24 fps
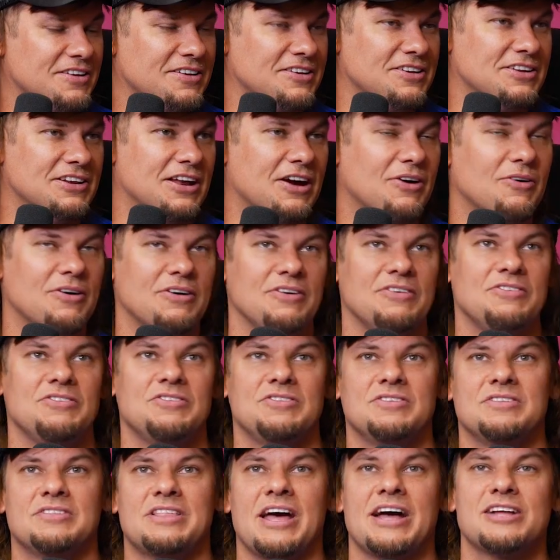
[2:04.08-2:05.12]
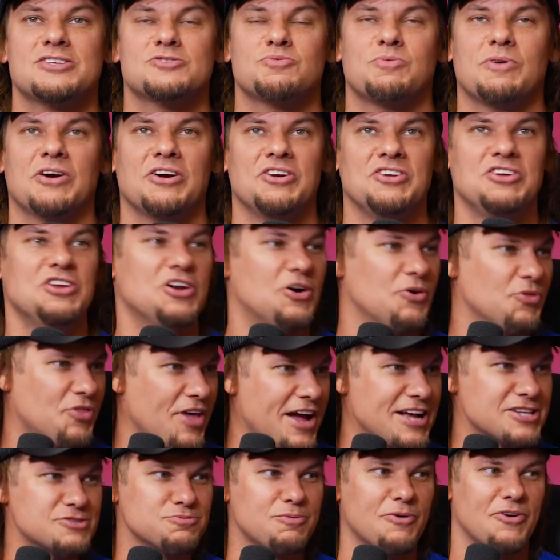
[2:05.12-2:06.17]
you know, it, that's where, you know,
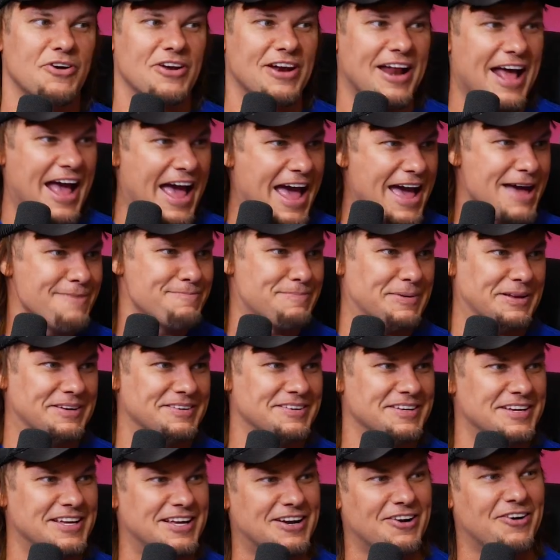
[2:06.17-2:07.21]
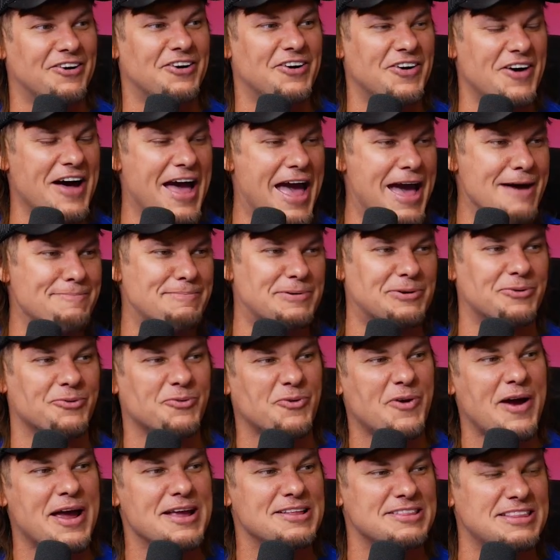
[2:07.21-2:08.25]
that's where it happened. It yeah. all happened
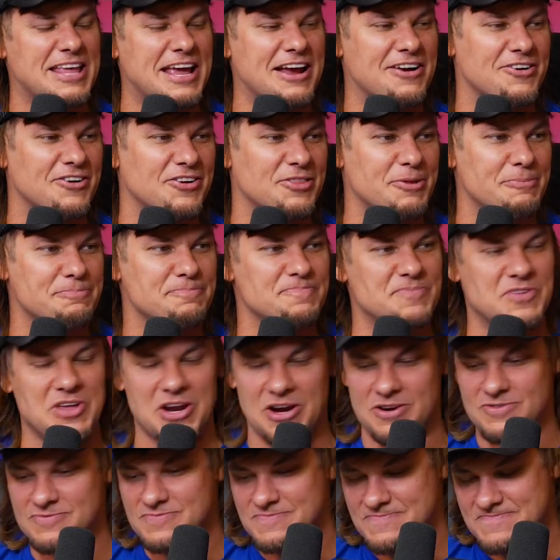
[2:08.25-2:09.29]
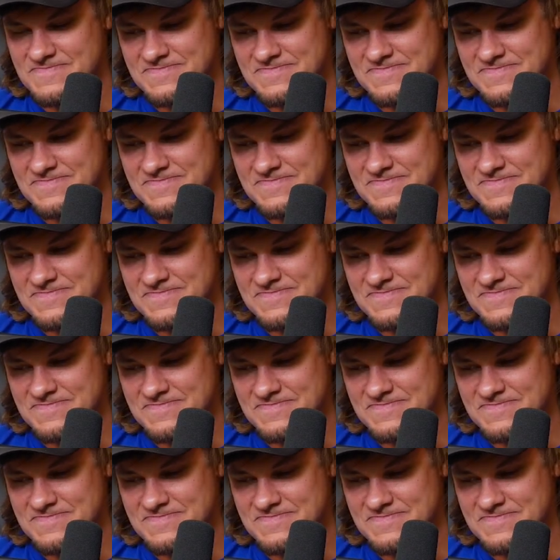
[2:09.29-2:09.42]
right there on the, yeah. you know.